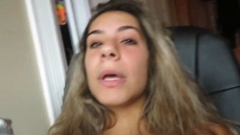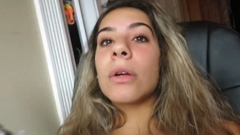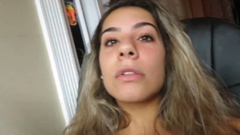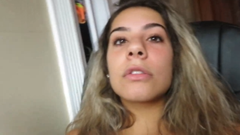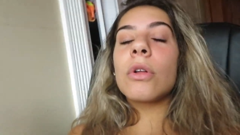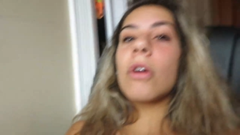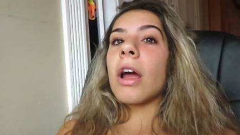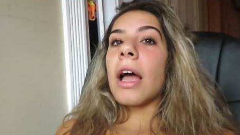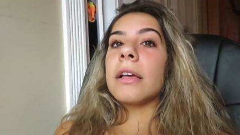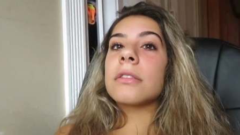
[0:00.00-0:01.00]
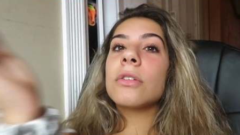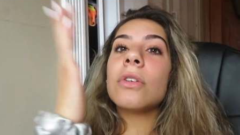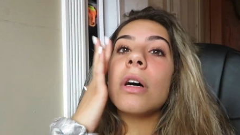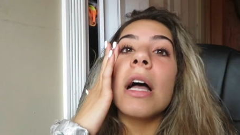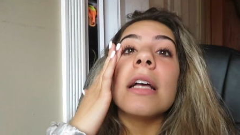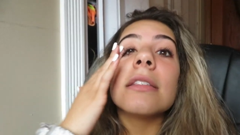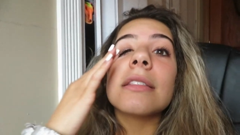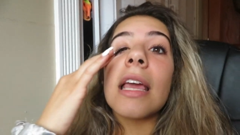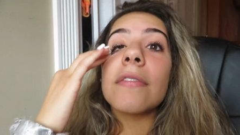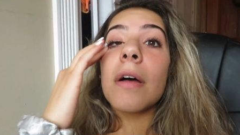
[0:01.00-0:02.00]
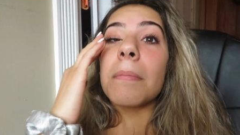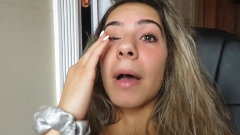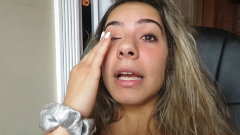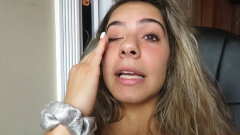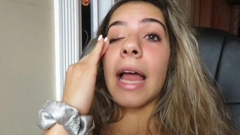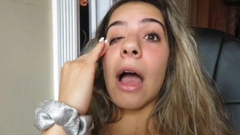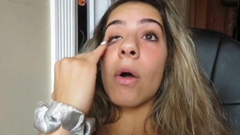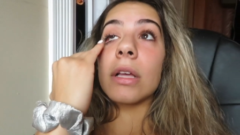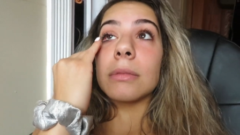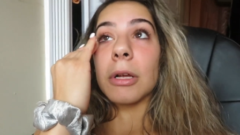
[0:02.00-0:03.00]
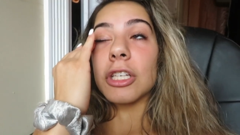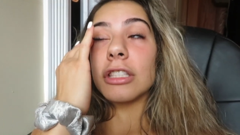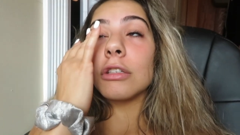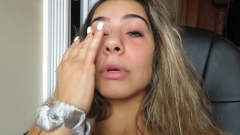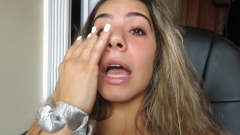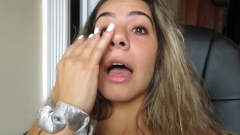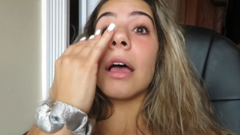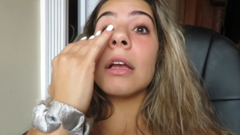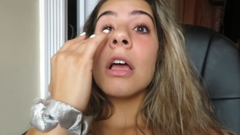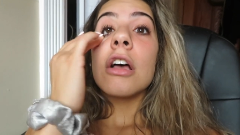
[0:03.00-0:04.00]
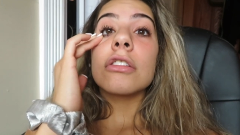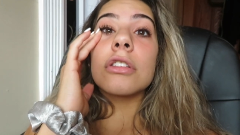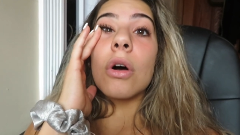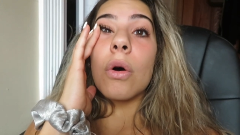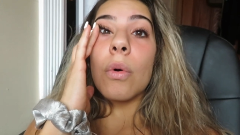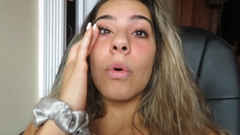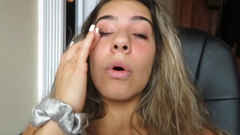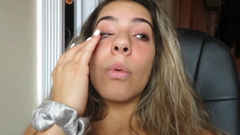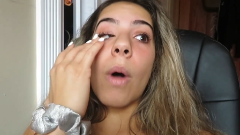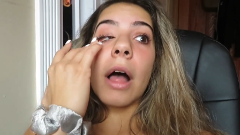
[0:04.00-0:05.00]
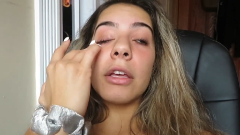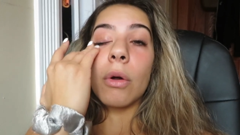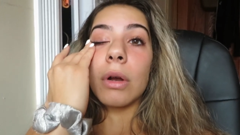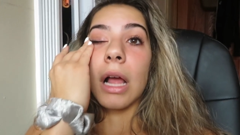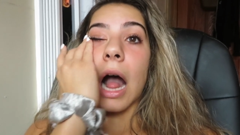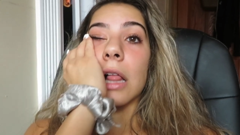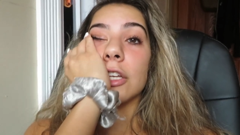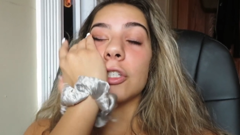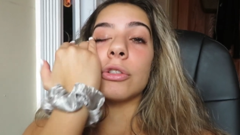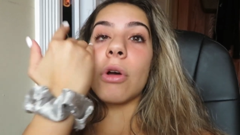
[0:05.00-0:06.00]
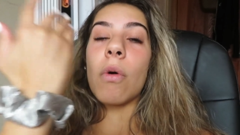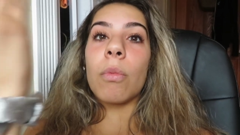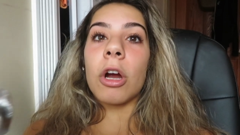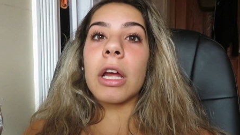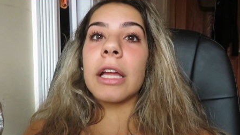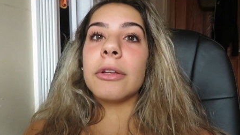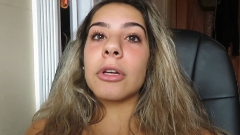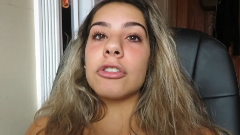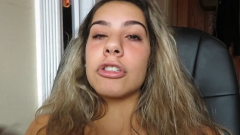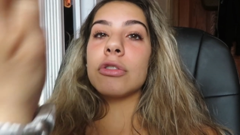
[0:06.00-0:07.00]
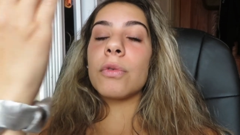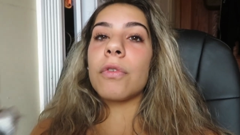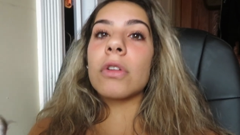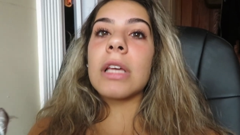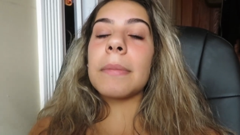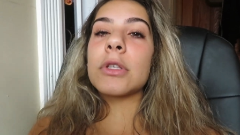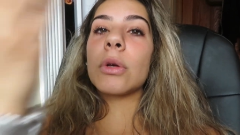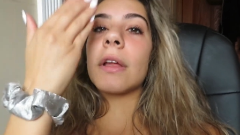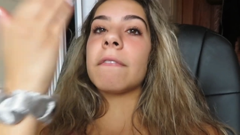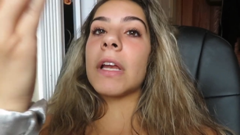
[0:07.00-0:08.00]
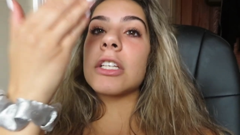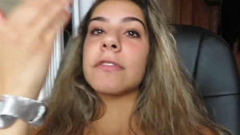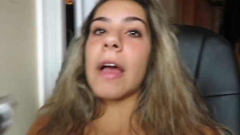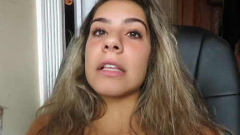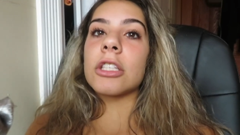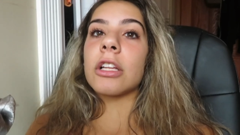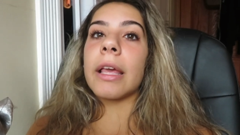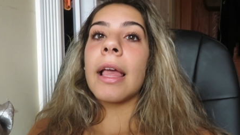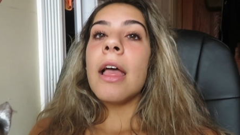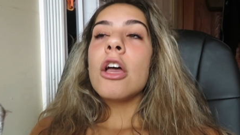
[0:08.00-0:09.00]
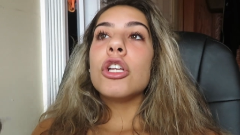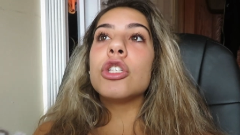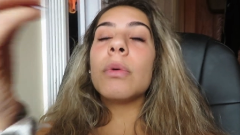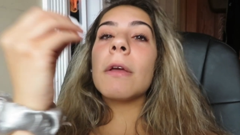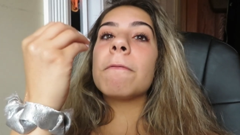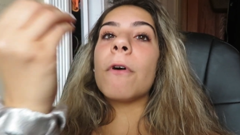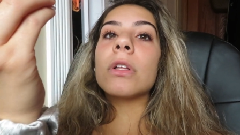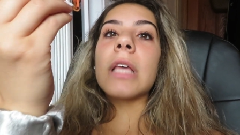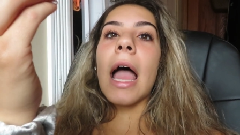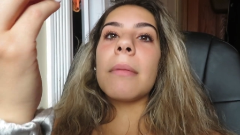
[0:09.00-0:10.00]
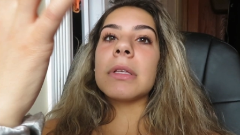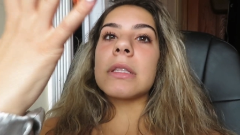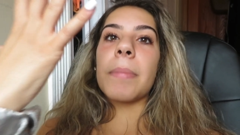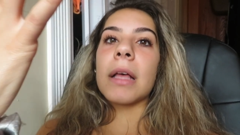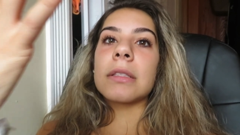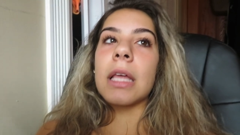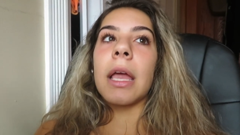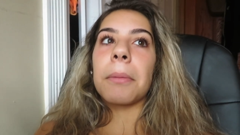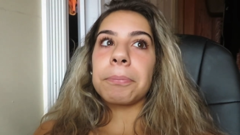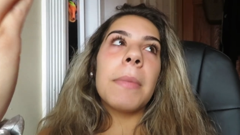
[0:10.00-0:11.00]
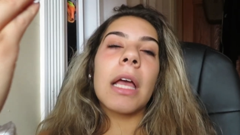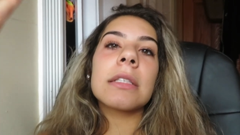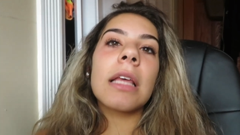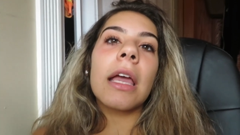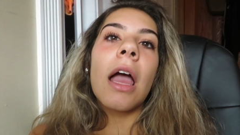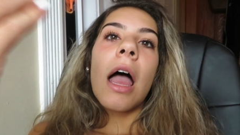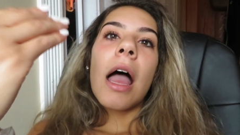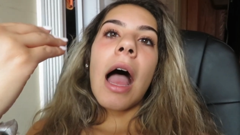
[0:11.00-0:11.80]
middle school or high school, save up money now as much as you can so while you go to college you don't work and you can just do full-time so you can finish faster. Like doing full-time is the best thing because like